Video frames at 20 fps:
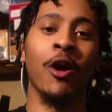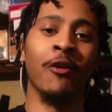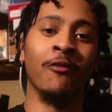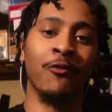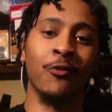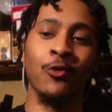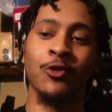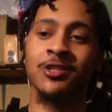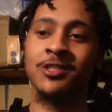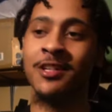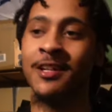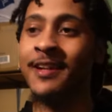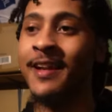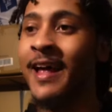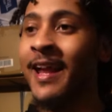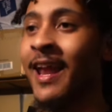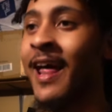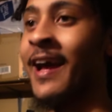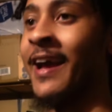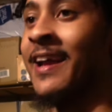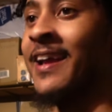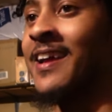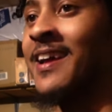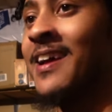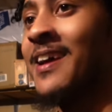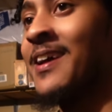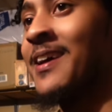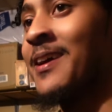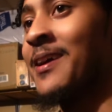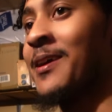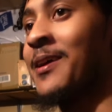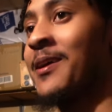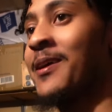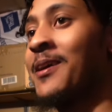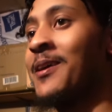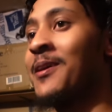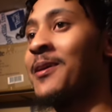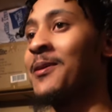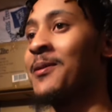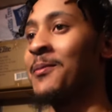unfortunate that like
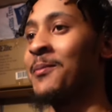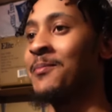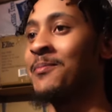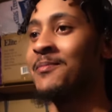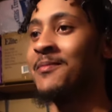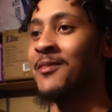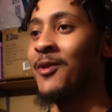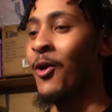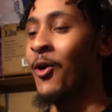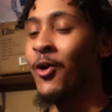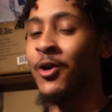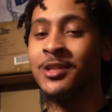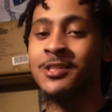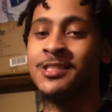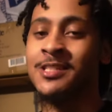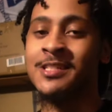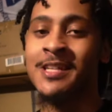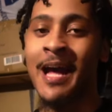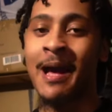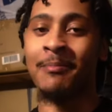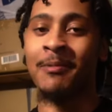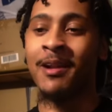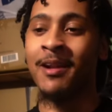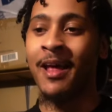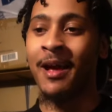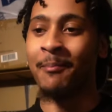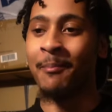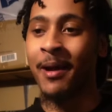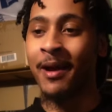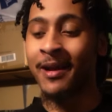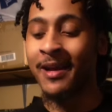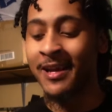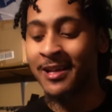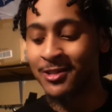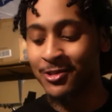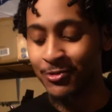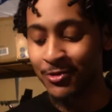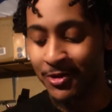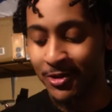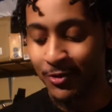all this is happening. Like my
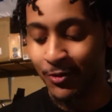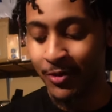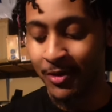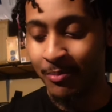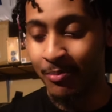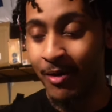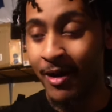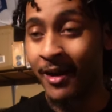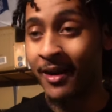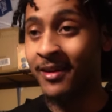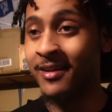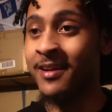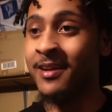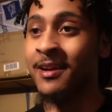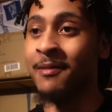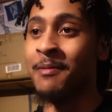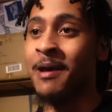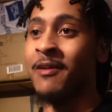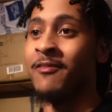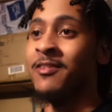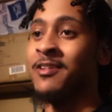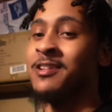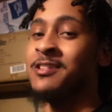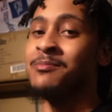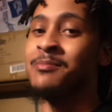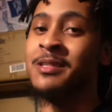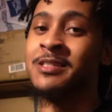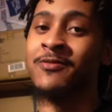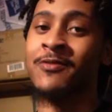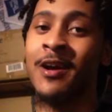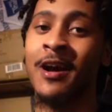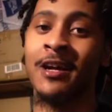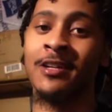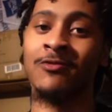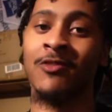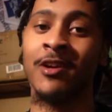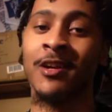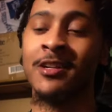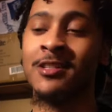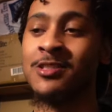K-tuner unit break, then I'm having these misfires
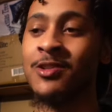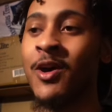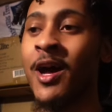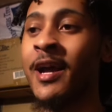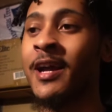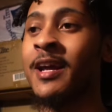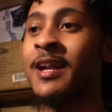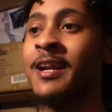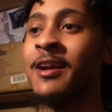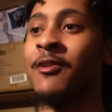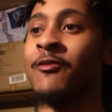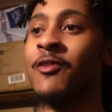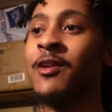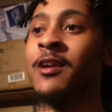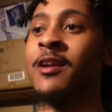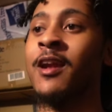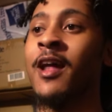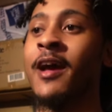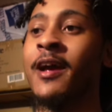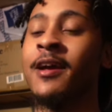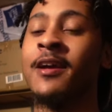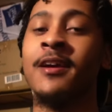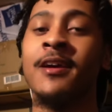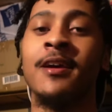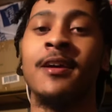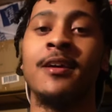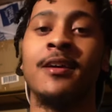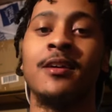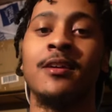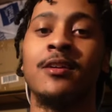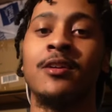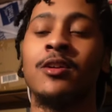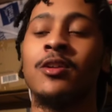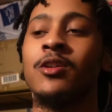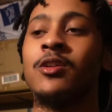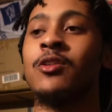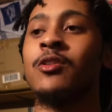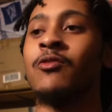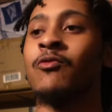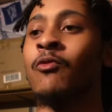right here, so I can't even really like
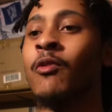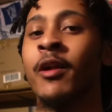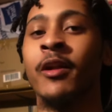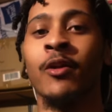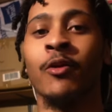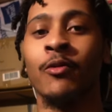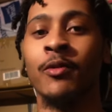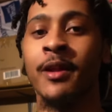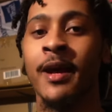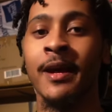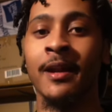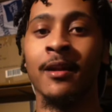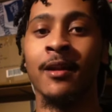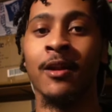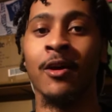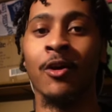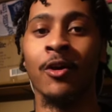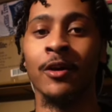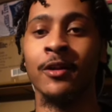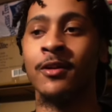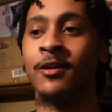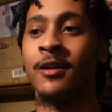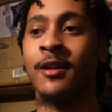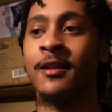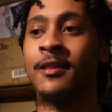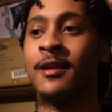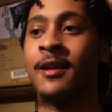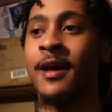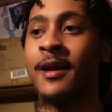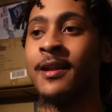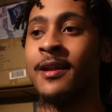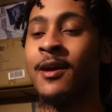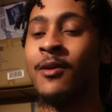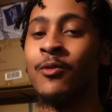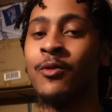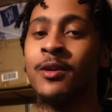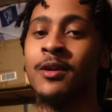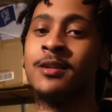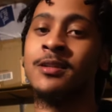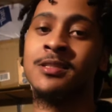run no data logging or nothing like that
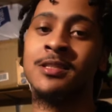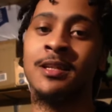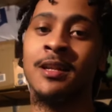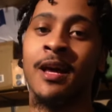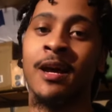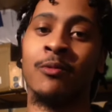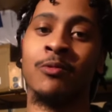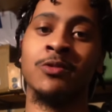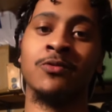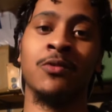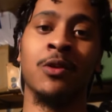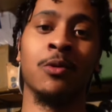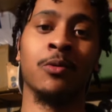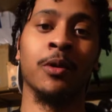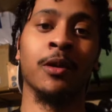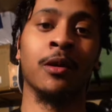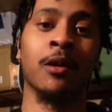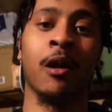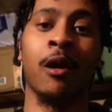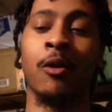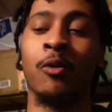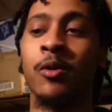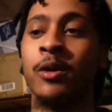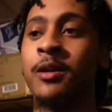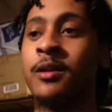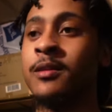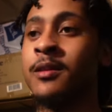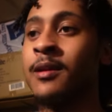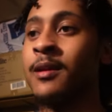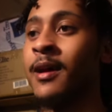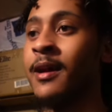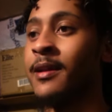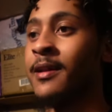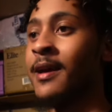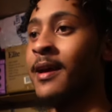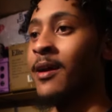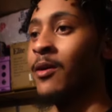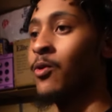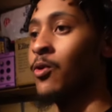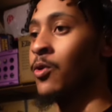on it to see like what's wrong with the car or anything like
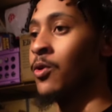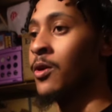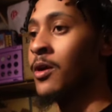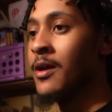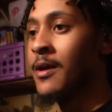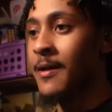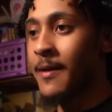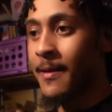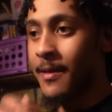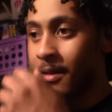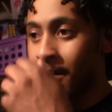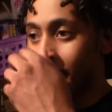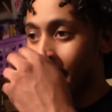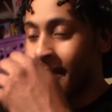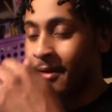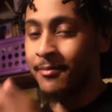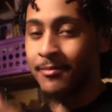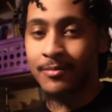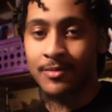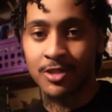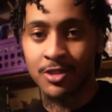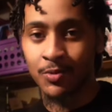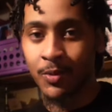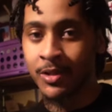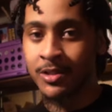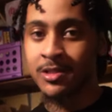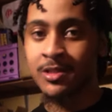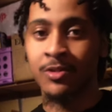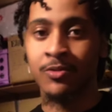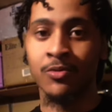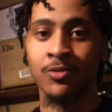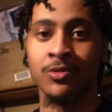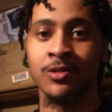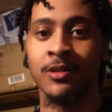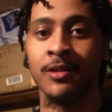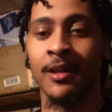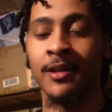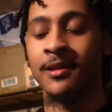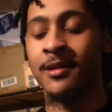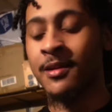that, or like switch tunes or
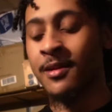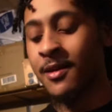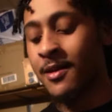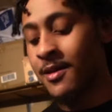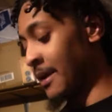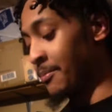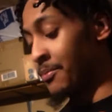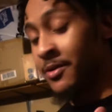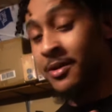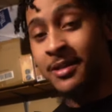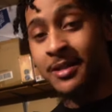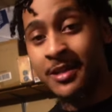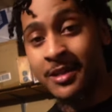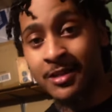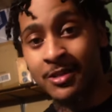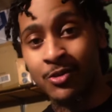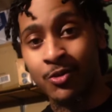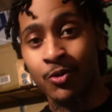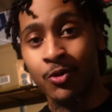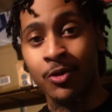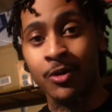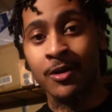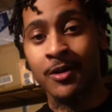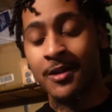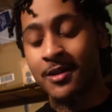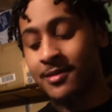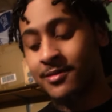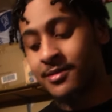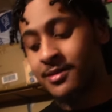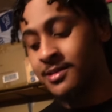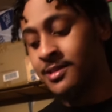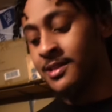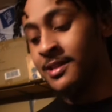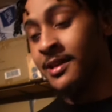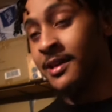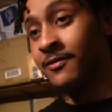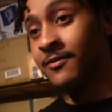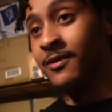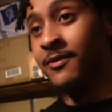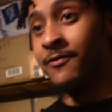nothing. And put these on to
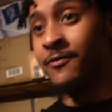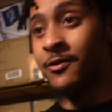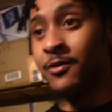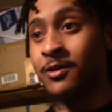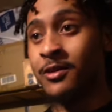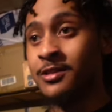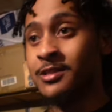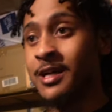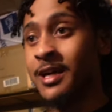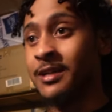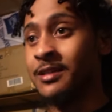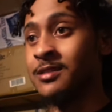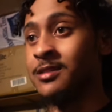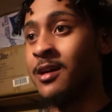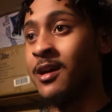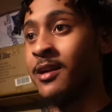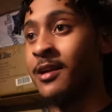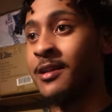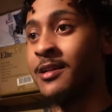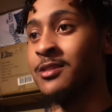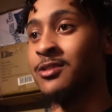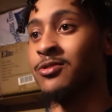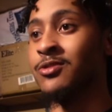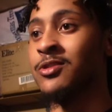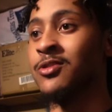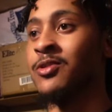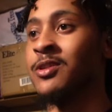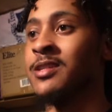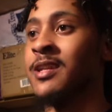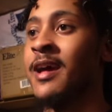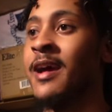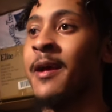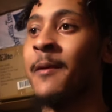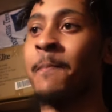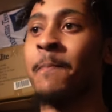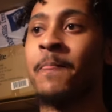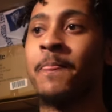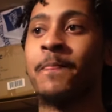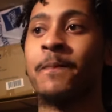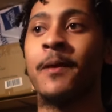see if the fuel injectors are the issue. So it's like
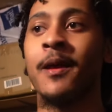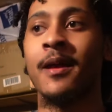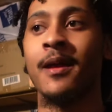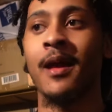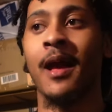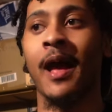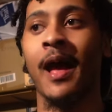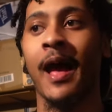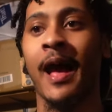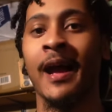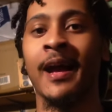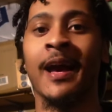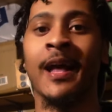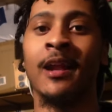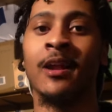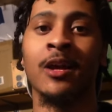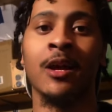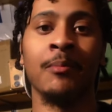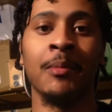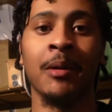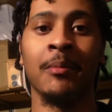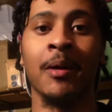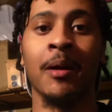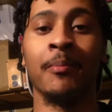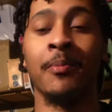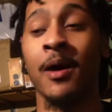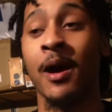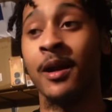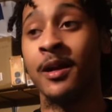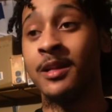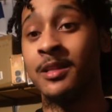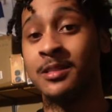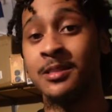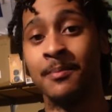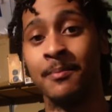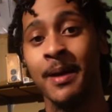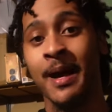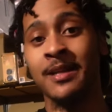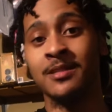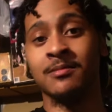I gotta come out of my pocket to
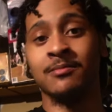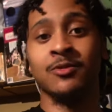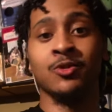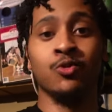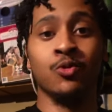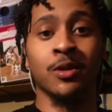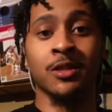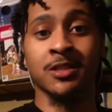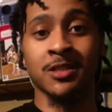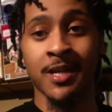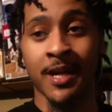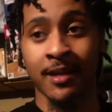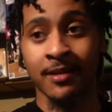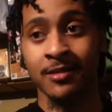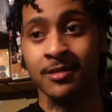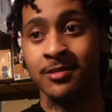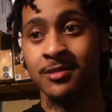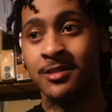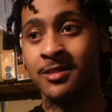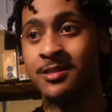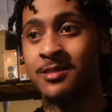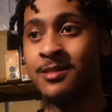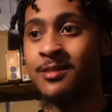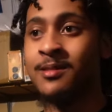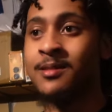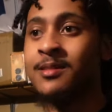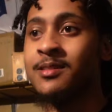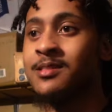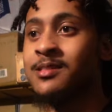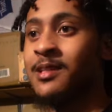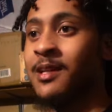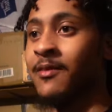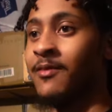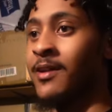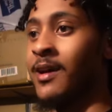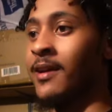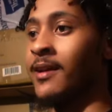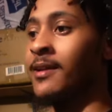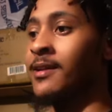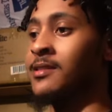buy some new injectors just to see if
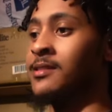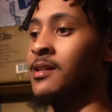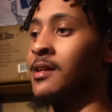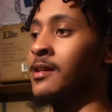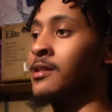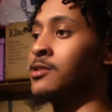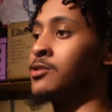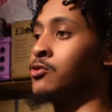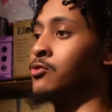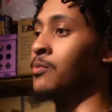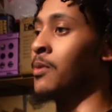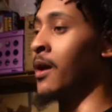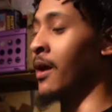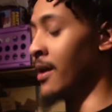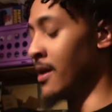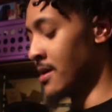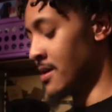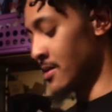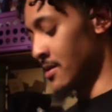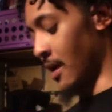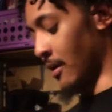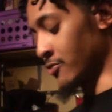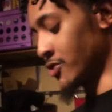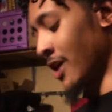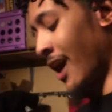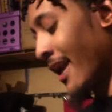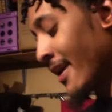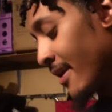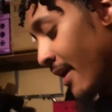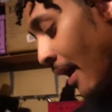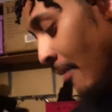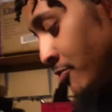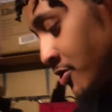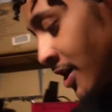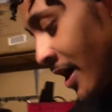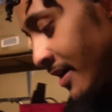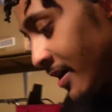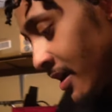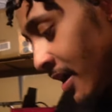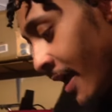that is the issue. But I'm trying
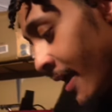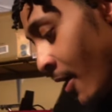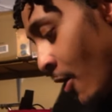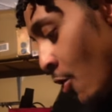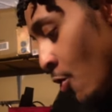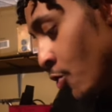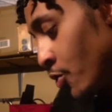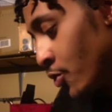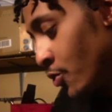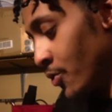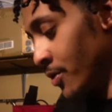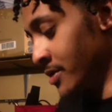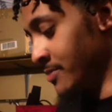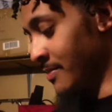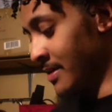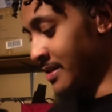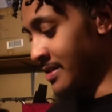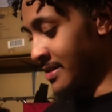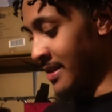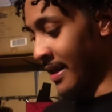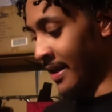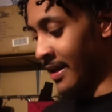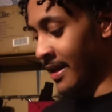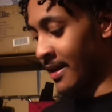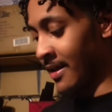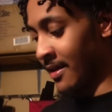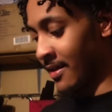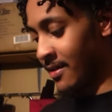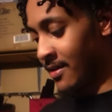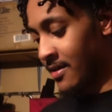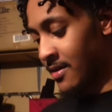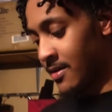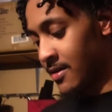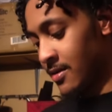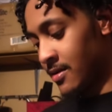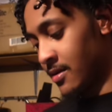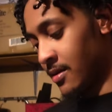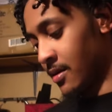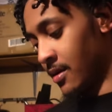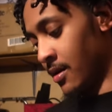to like hold on as much as I can.
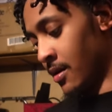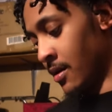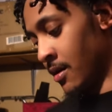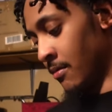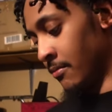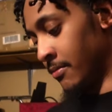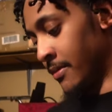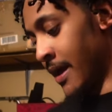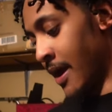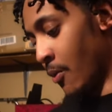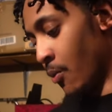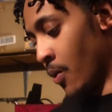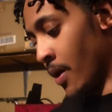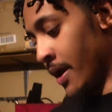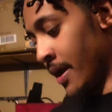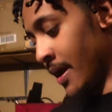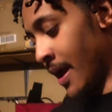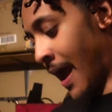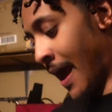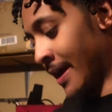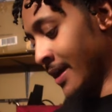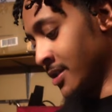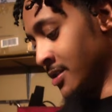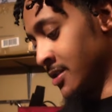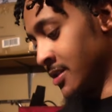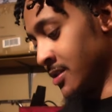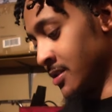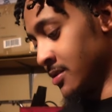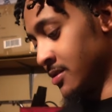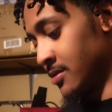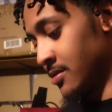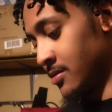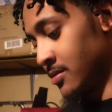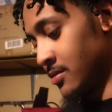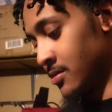That way I could just